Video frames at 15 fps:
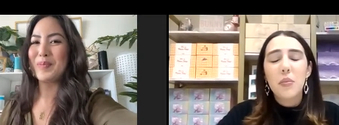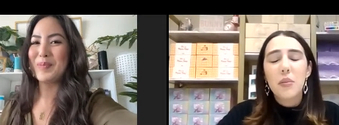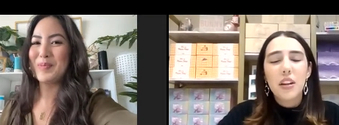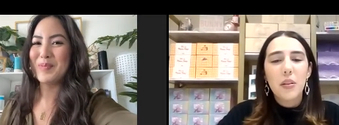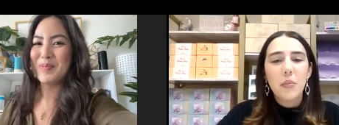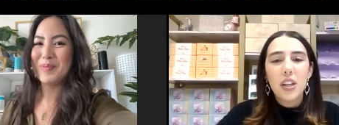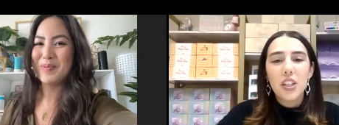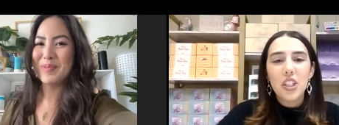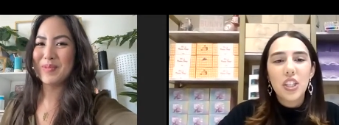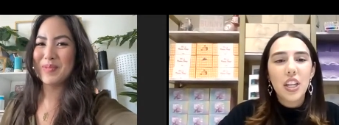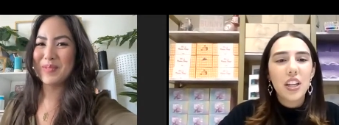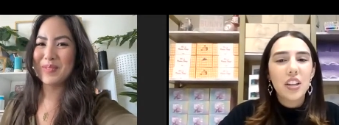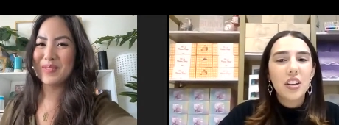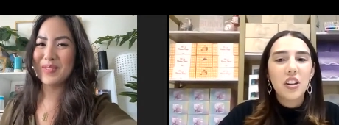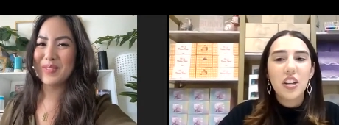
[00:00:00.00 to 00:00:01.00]
Speaker 1: to become an
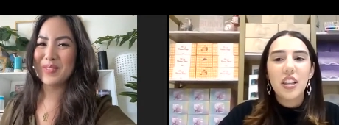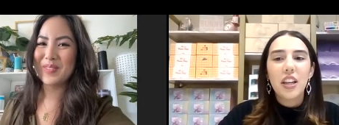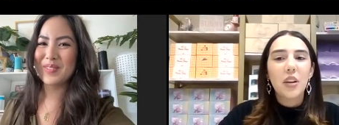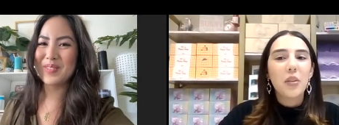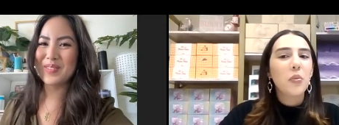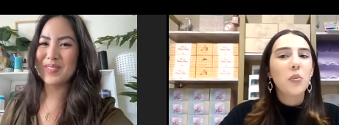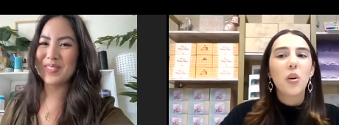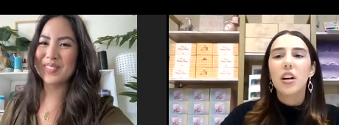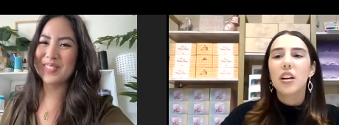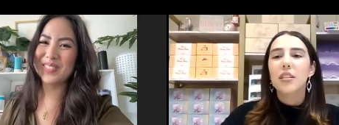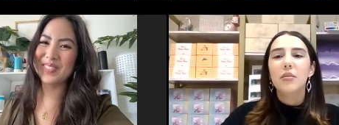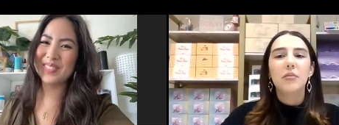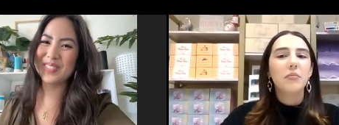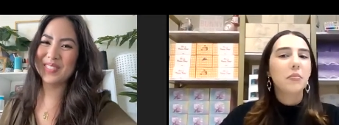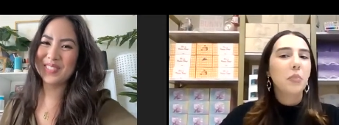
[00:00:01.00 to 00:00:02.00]
educator and like
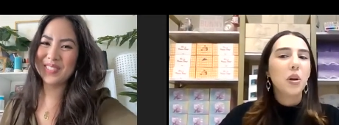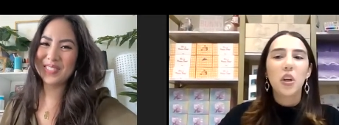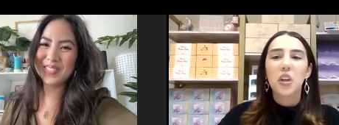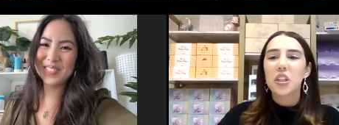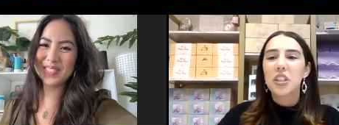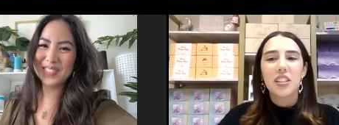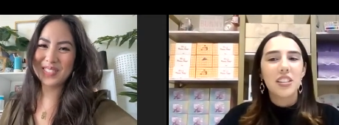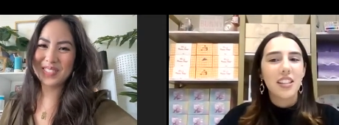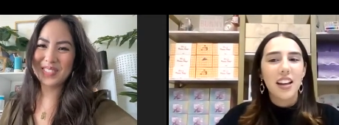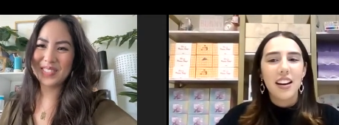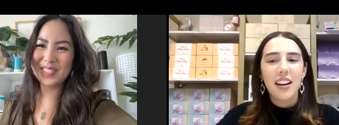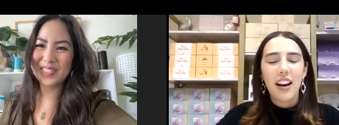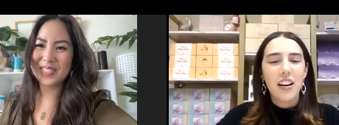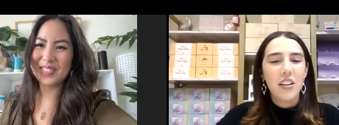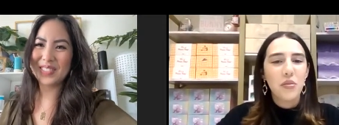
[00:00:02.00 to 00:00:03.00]
what perks does
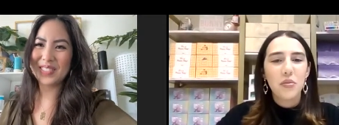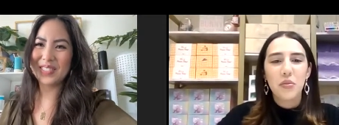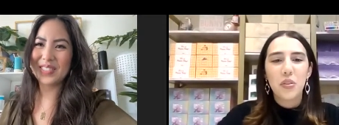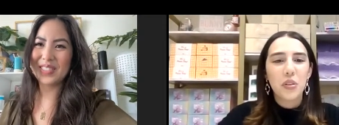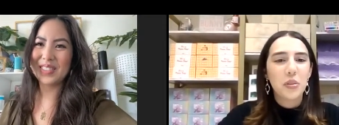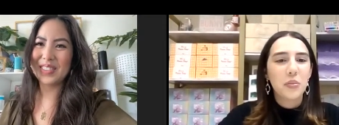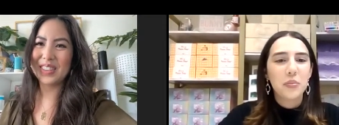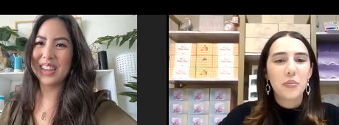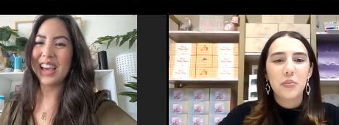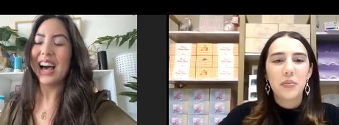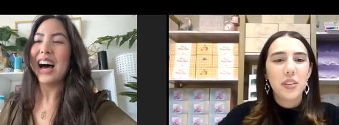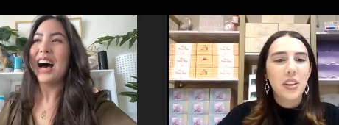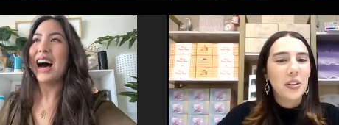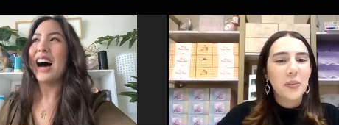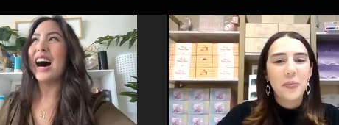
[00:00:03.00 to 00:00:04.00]
that have? for,
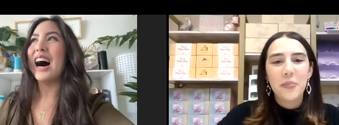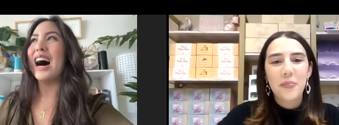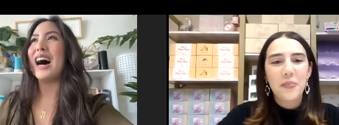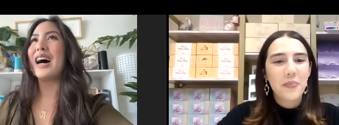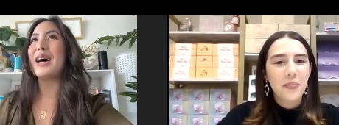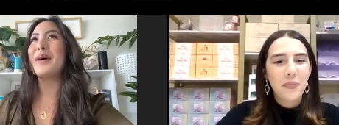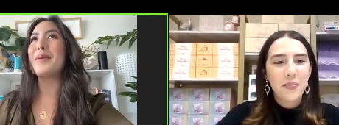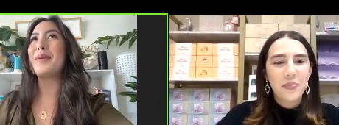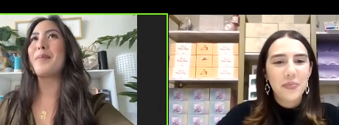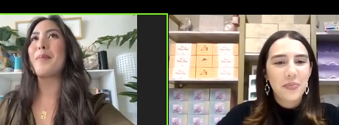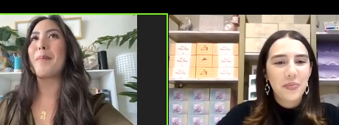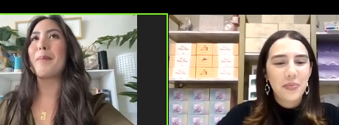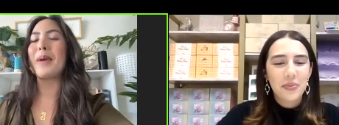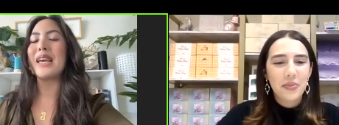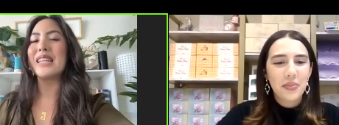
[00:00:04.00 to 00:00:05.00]
you
Speaker 2: know?
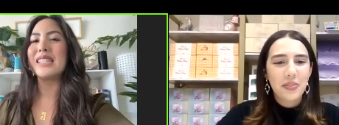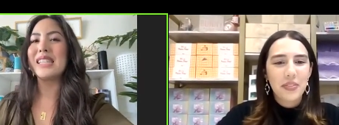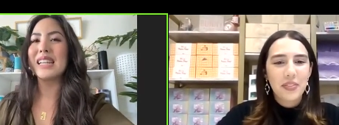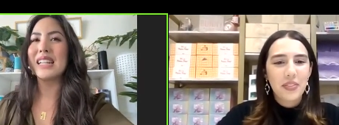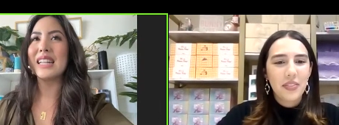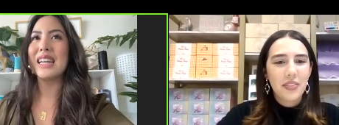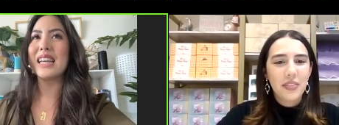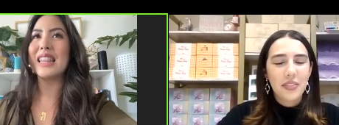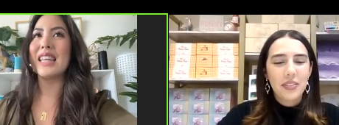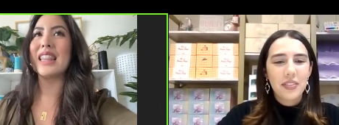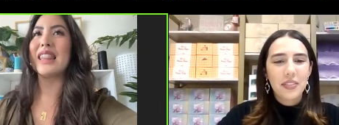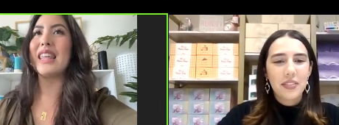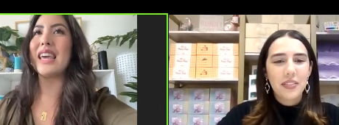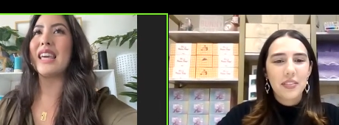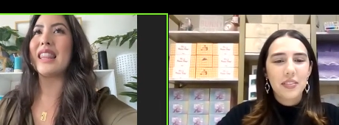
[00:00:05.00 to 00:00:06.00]
Um, basically,
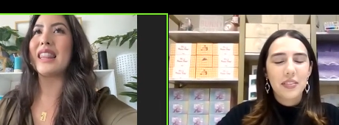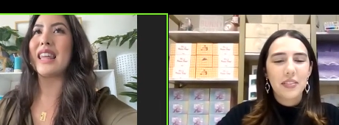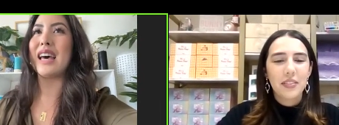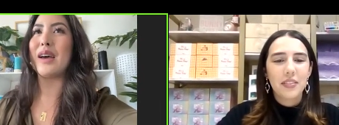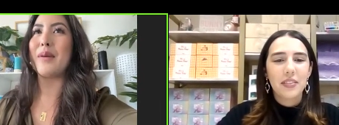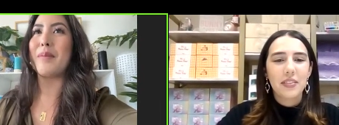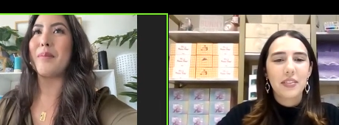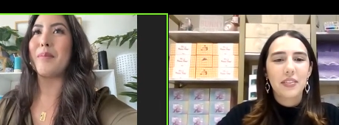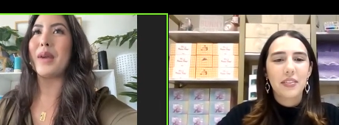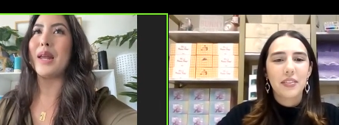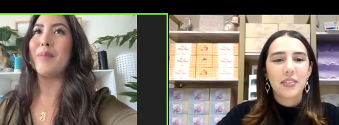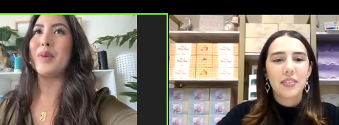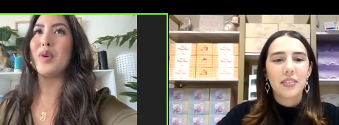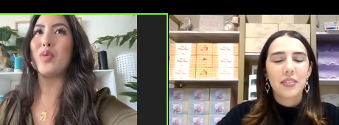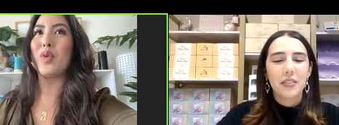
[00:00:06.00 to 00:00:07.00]
the thing that
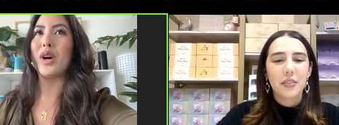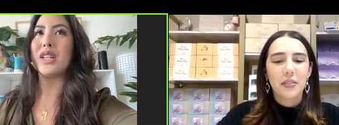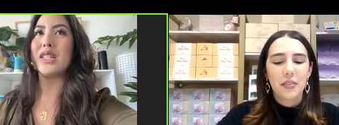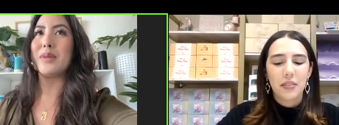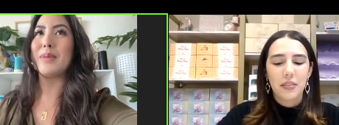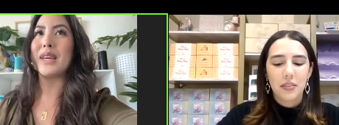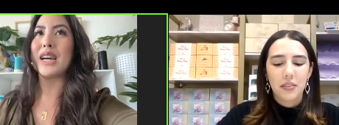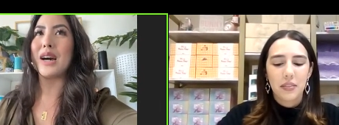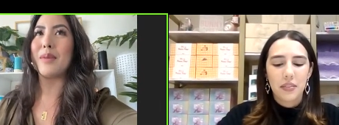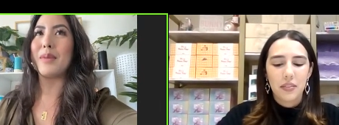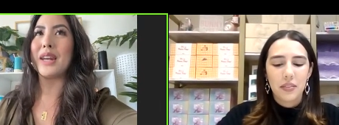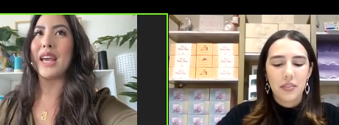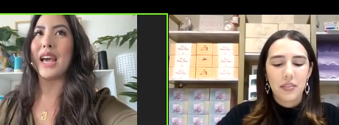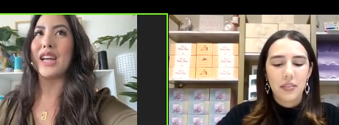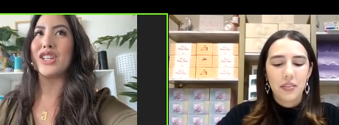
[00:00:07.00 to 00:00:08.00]
made me want to
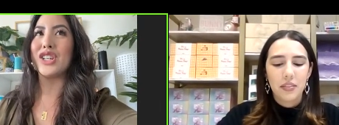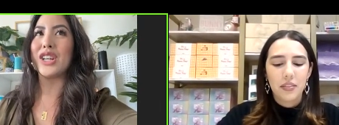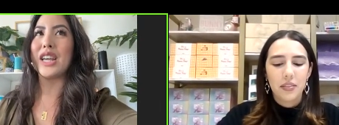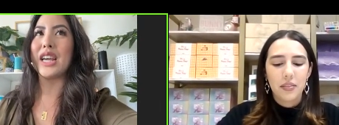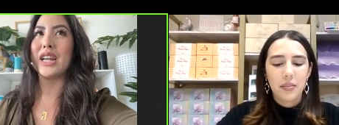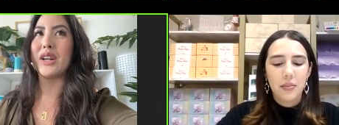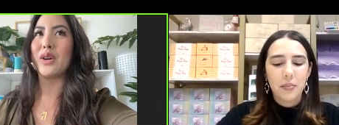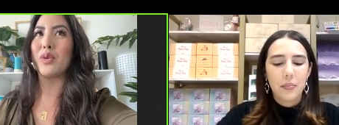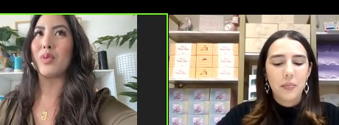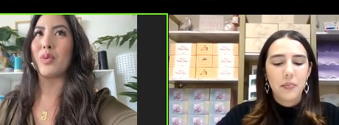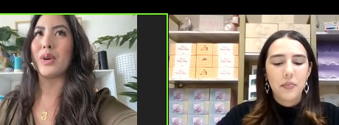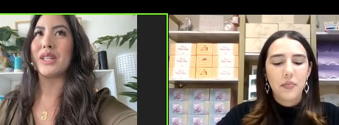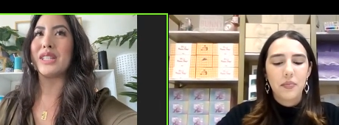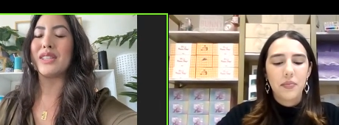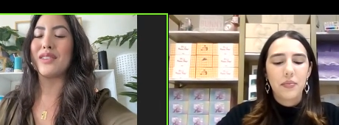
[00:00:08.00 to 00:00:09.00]
become an educator
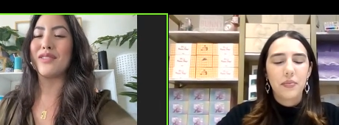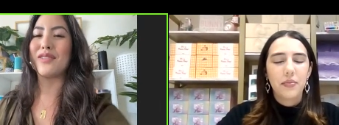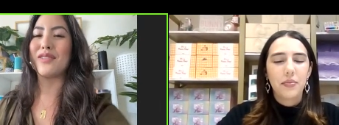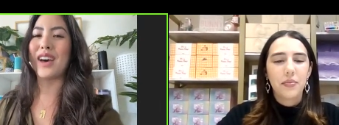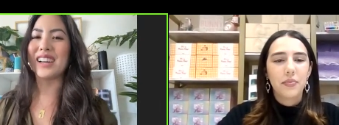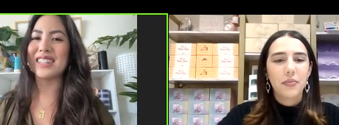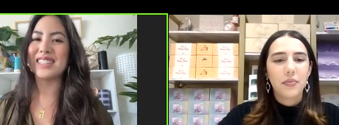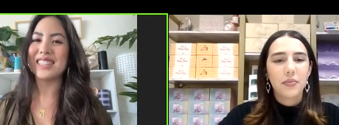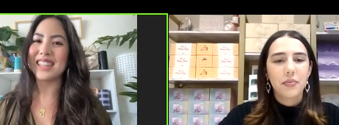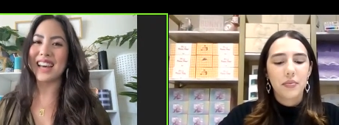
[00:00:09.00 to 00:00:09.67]
was the fact